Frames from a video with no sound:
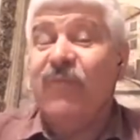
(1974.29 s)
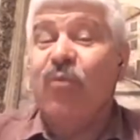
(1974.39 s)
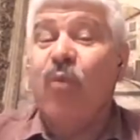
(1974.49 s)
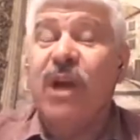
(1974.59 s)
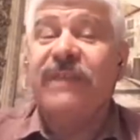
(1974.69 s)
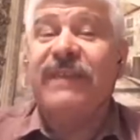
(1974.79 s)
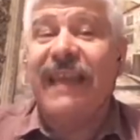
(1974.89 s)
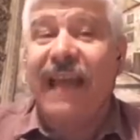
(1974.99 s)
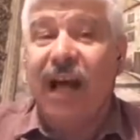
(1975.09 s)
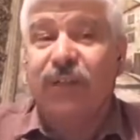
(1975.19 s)
And one of
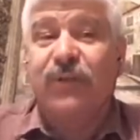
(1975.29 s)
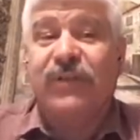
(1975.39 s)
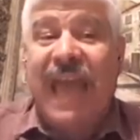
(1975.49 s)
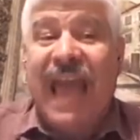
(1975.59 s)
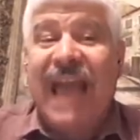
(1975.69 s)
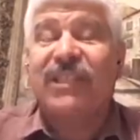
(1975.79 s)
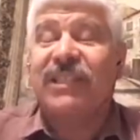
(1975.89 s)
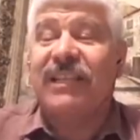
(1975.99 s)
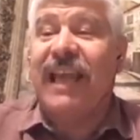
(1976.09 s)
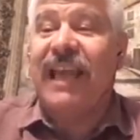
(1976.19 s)
the elders actually